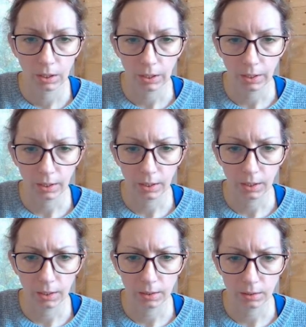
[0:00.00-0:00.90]

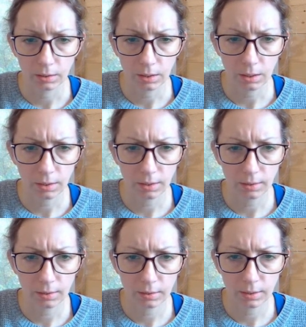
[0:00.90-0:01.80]
And a lot of
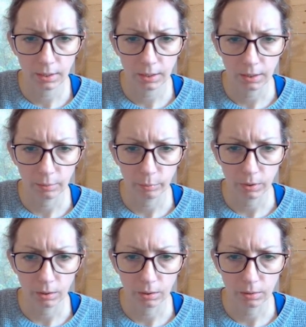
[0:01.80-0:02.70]
this looks like it
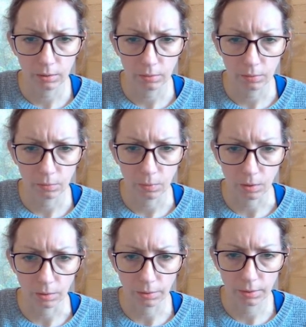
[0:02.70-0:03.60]
belongs to
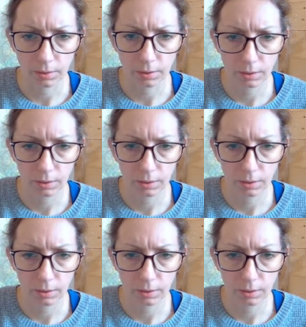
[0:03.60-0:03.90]
walls.